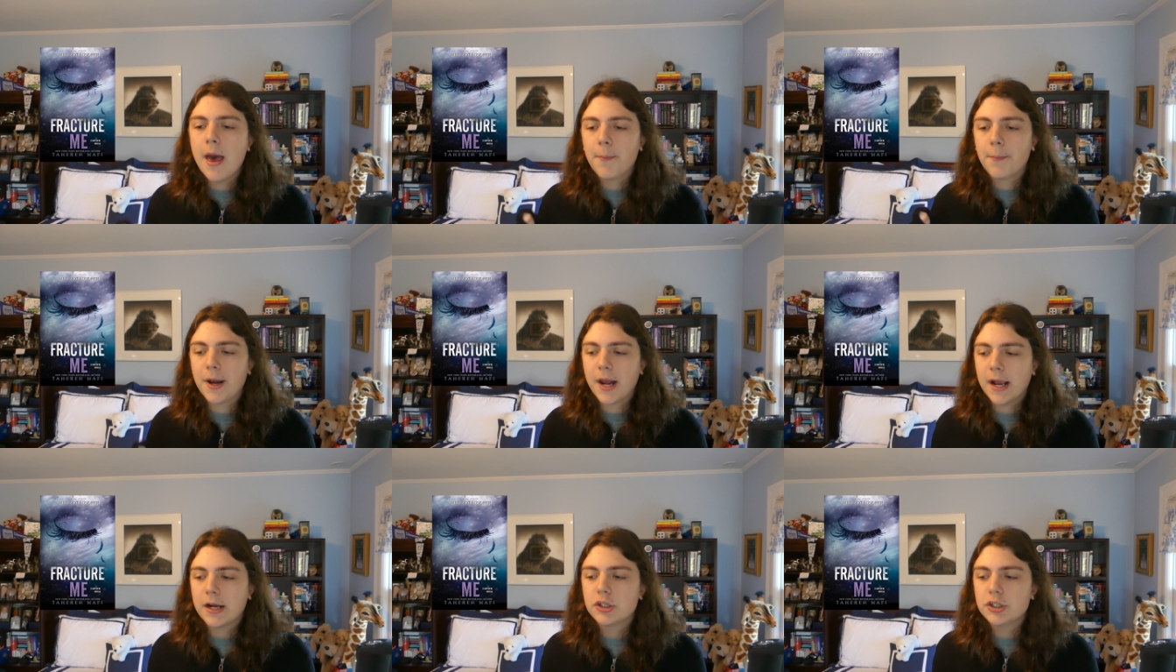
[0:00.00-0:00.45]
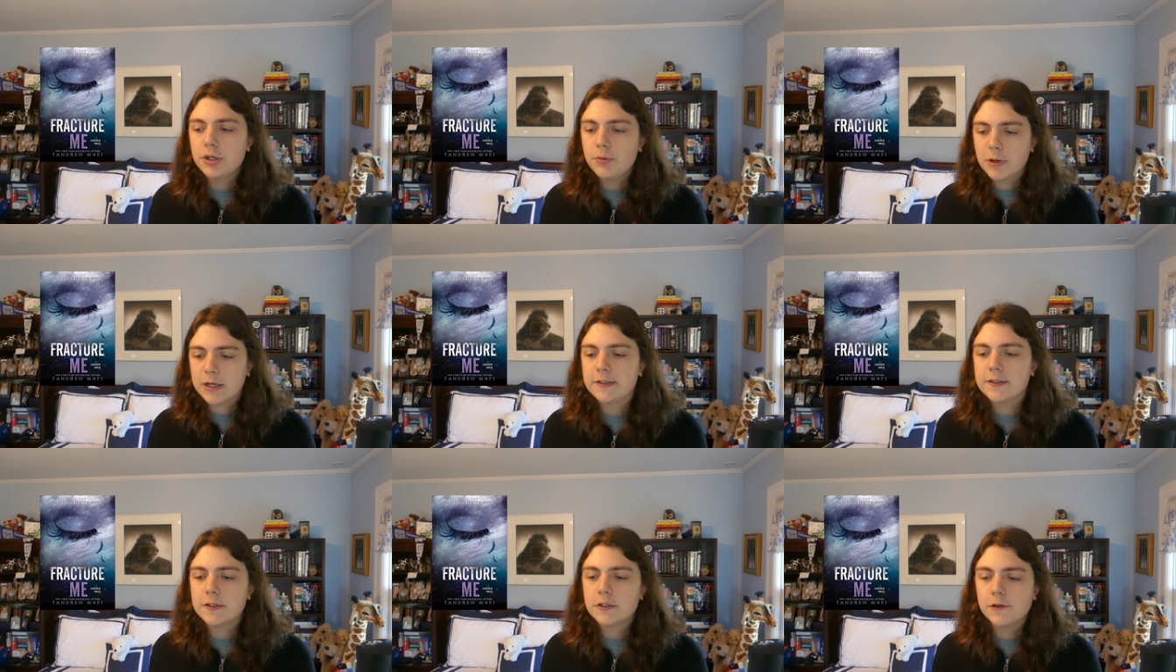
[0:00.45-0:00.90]
but I actually
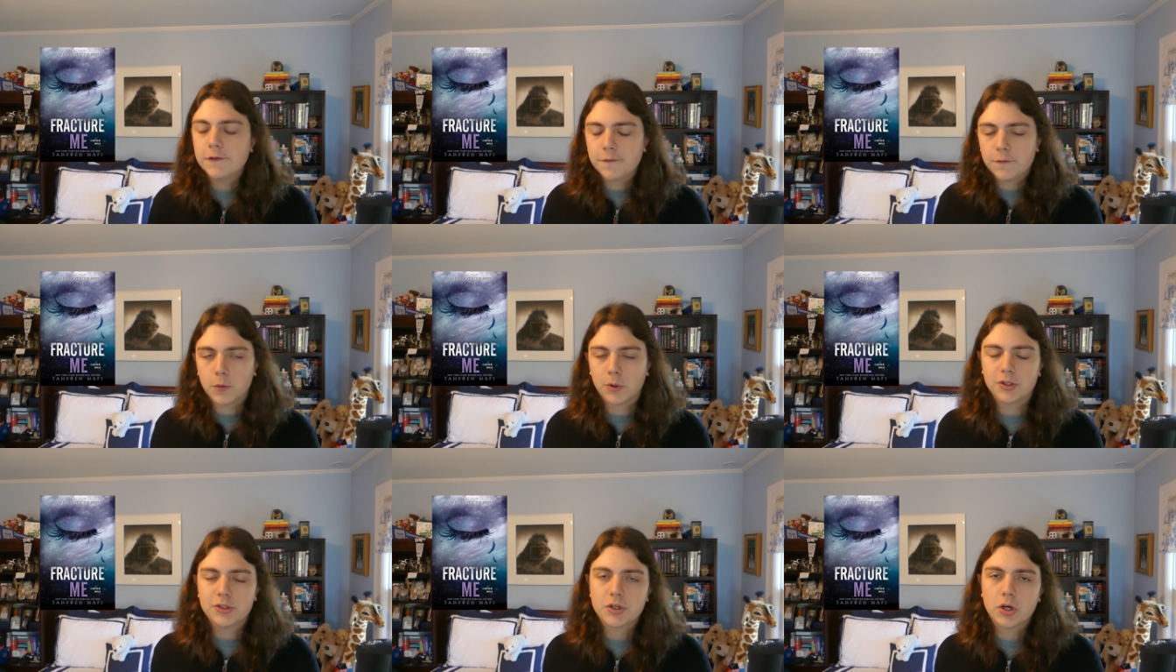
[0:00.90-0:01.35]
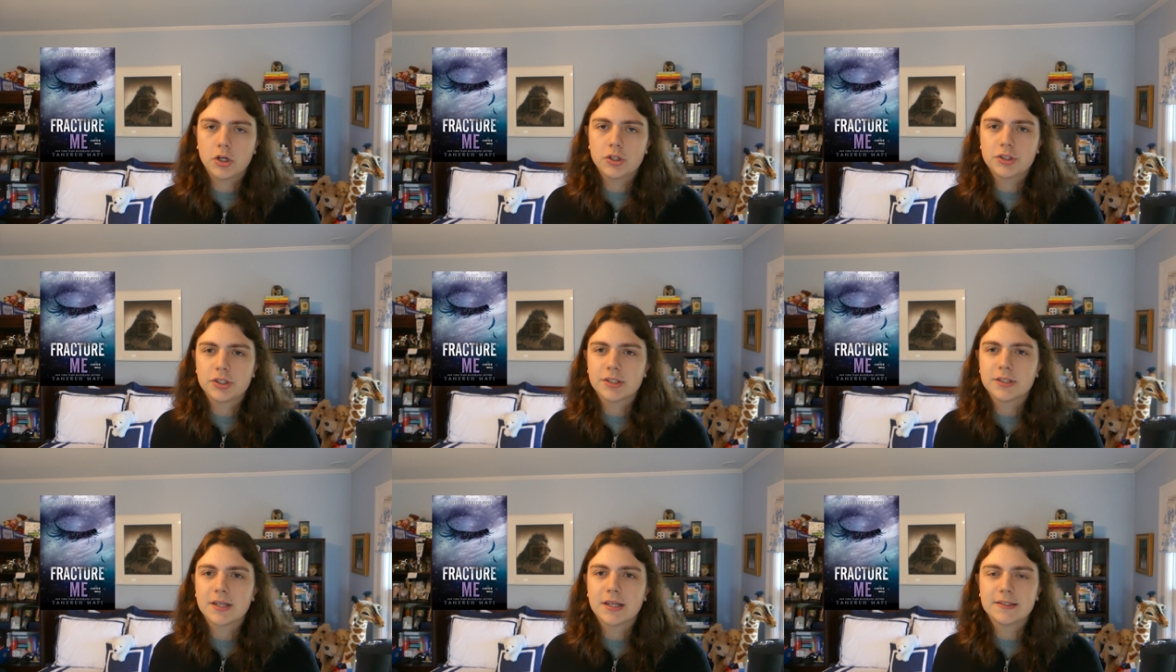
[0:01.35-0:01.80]
raised it to four
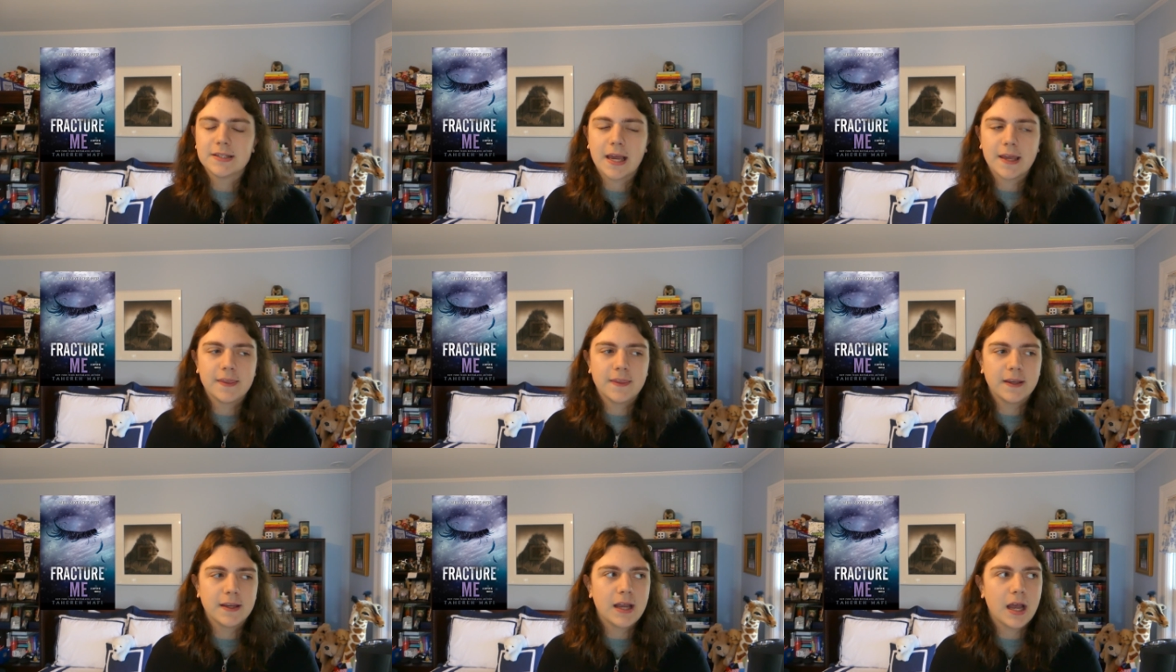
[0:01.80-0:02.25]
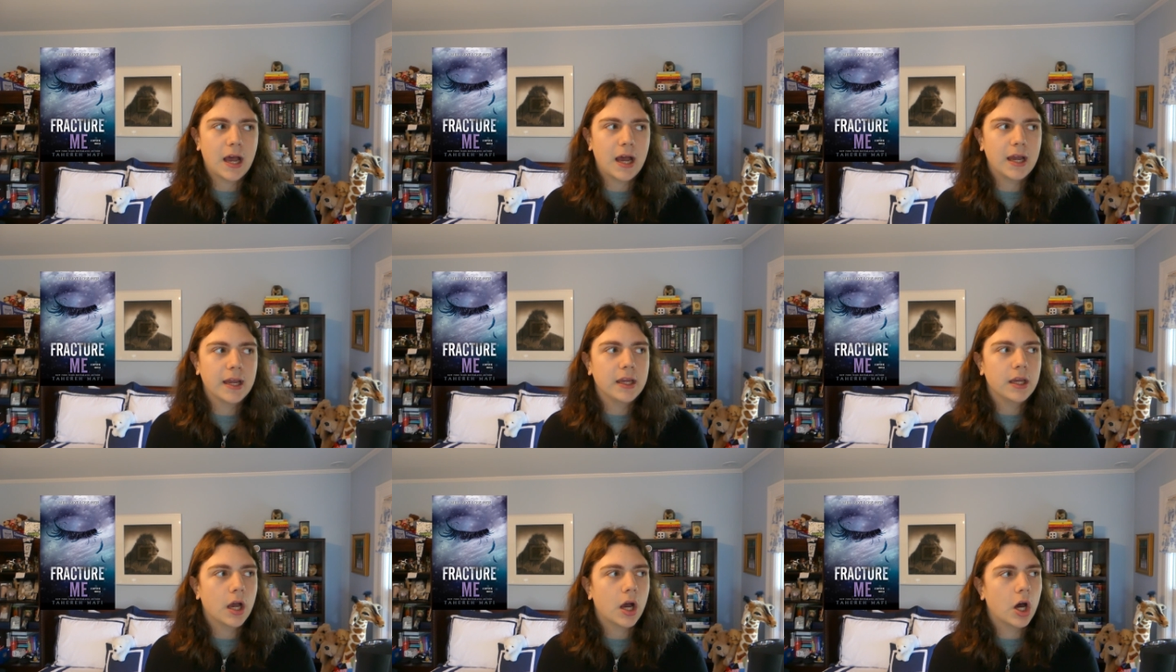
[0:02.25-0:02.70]
stars just because I think
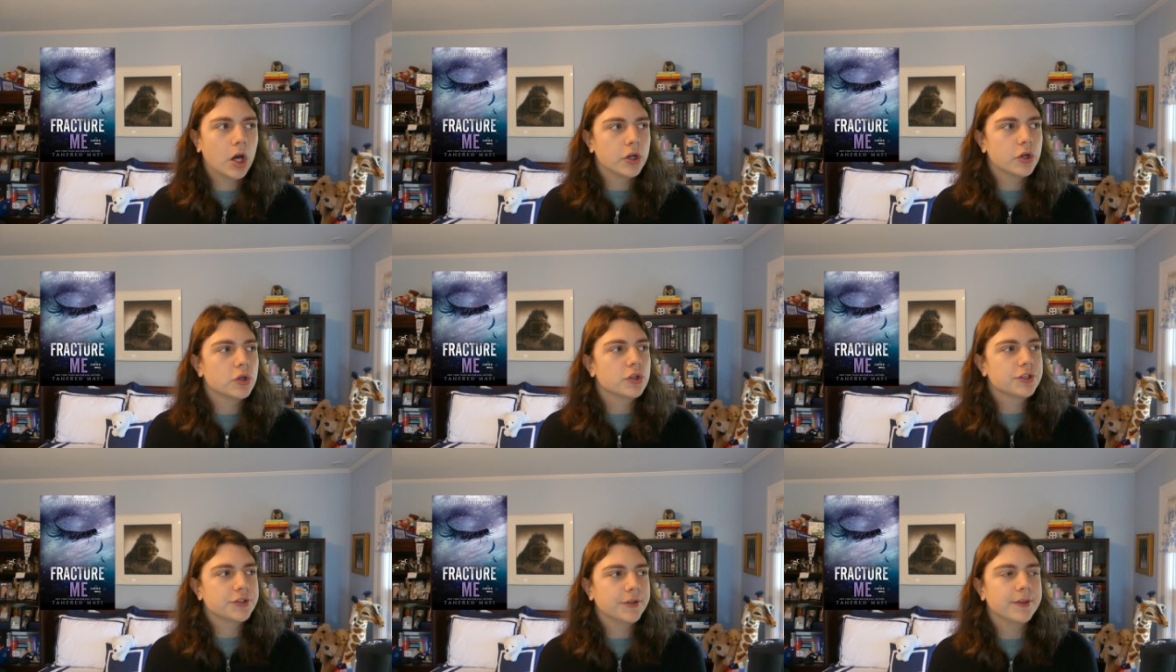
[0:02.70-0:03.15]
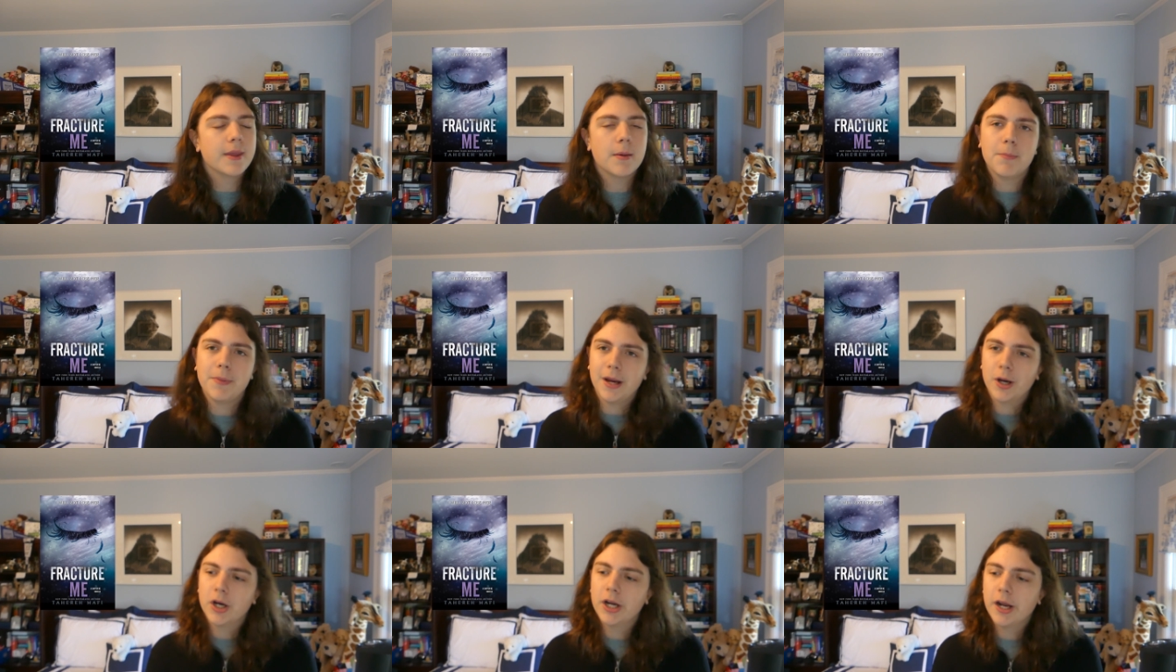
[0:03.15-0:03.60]
I understood the
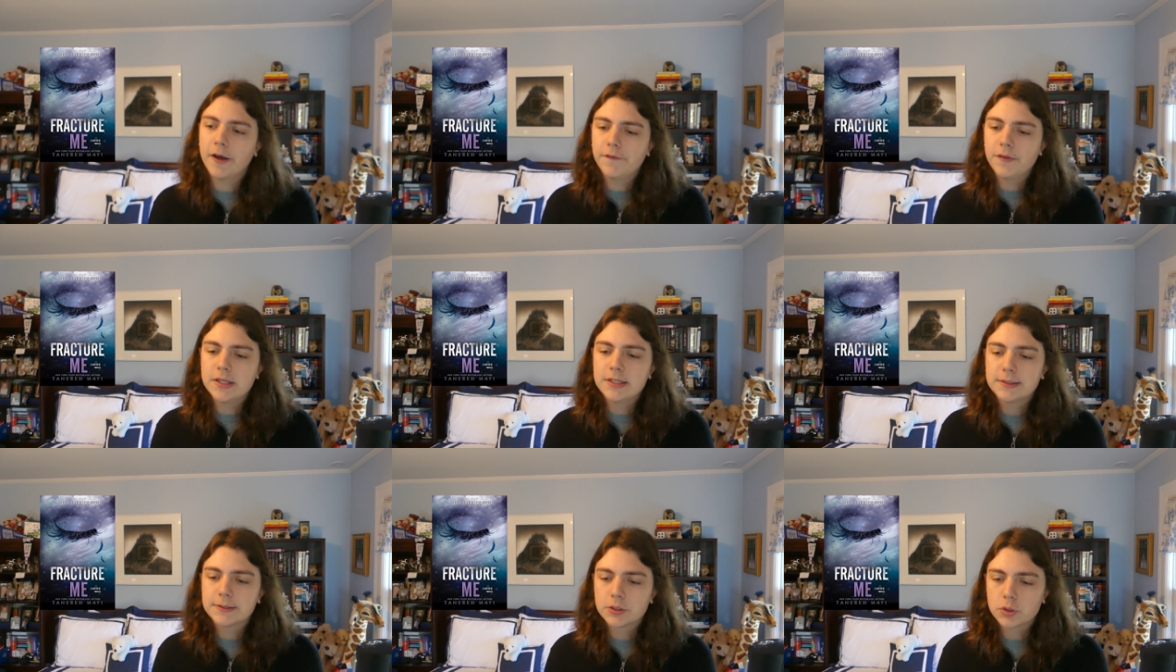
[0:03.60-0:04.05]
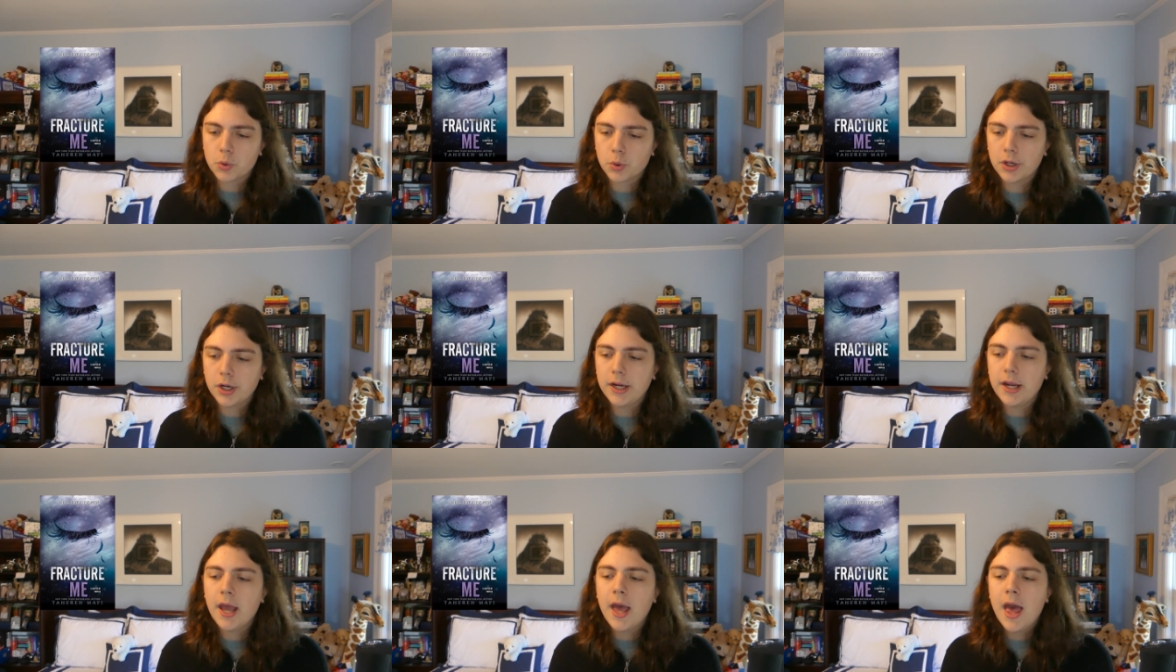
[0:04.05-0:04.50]
merit of this
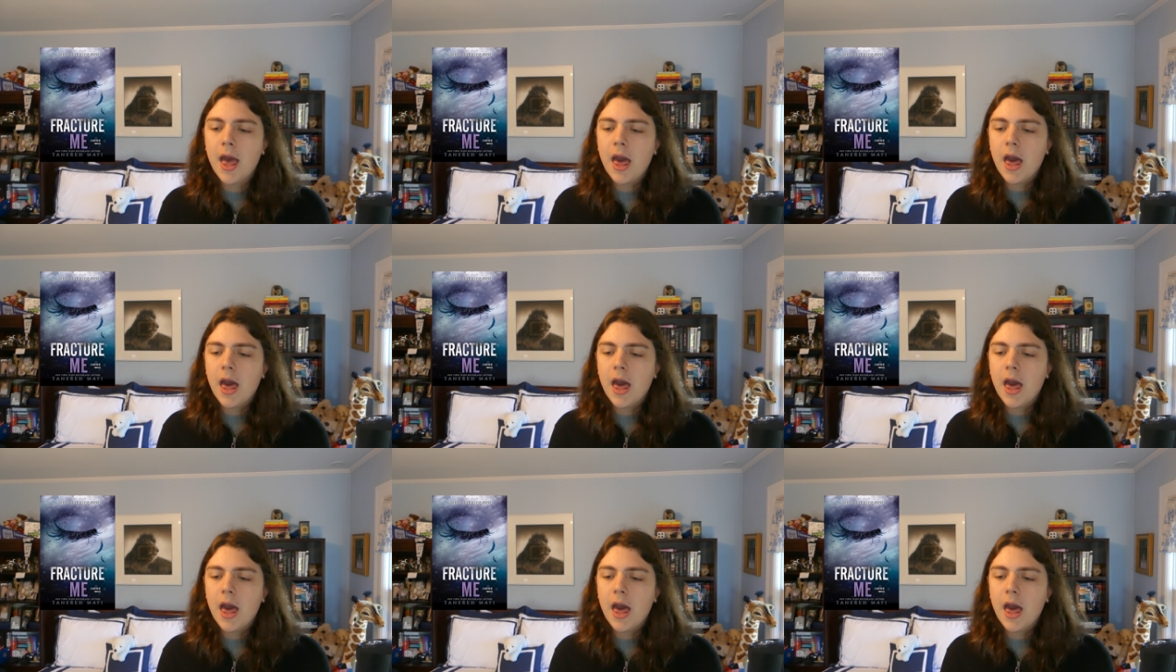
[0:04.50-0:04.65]
story